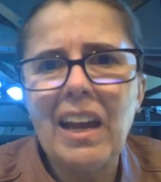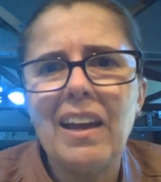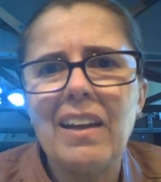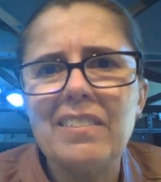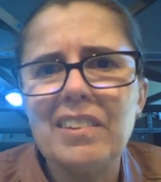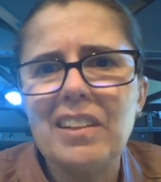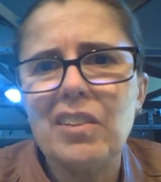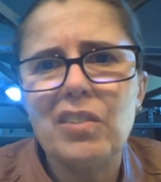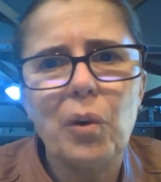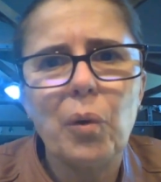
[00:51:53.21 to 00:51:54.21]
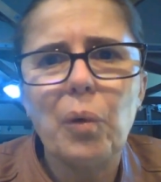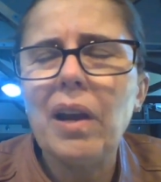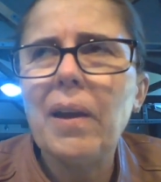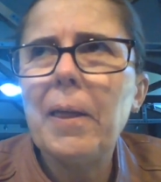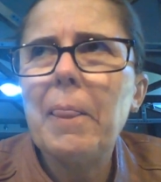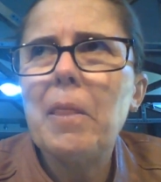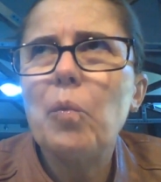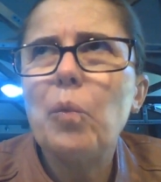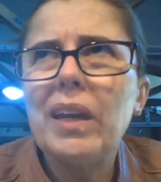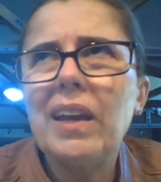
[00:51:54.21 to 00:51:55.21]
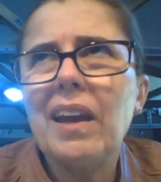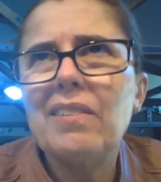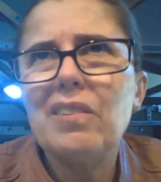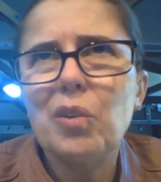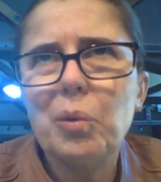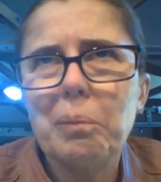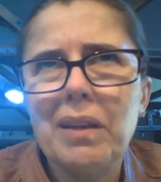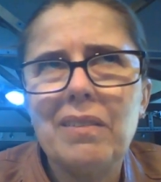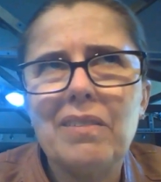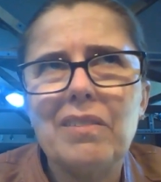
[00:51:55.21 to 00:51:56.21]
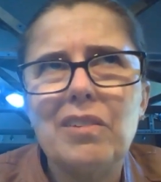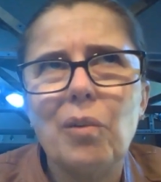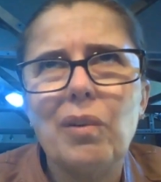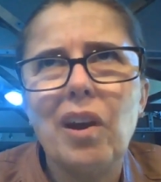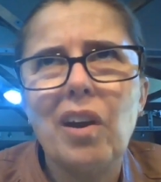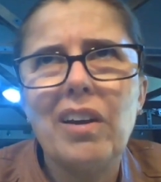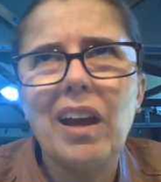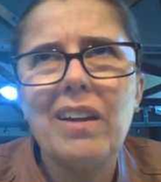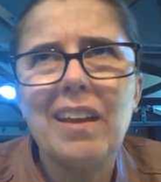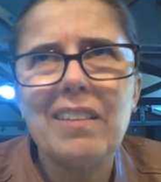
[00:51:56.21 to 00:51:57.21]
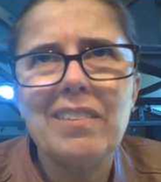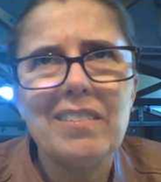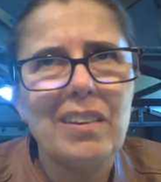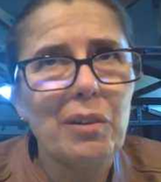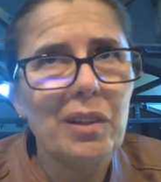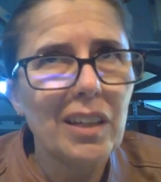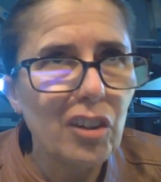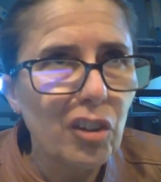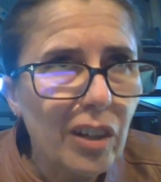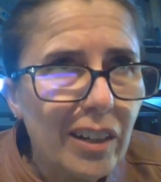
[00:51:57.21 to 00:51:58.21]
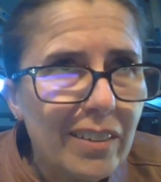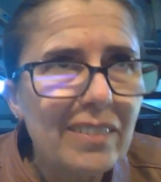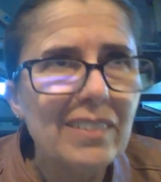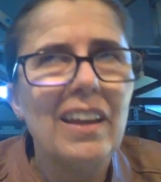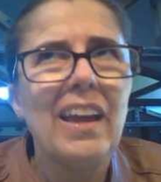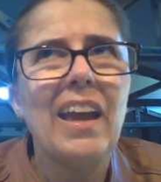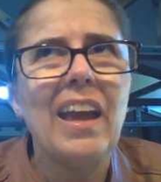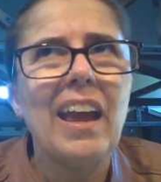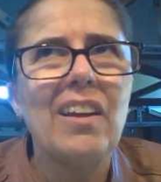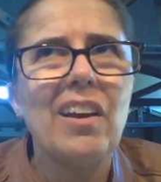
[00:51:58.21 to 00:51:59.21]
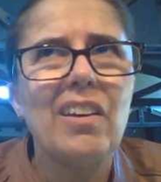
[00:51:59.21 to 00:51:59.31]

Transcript: And so we as humans are not necessarily good at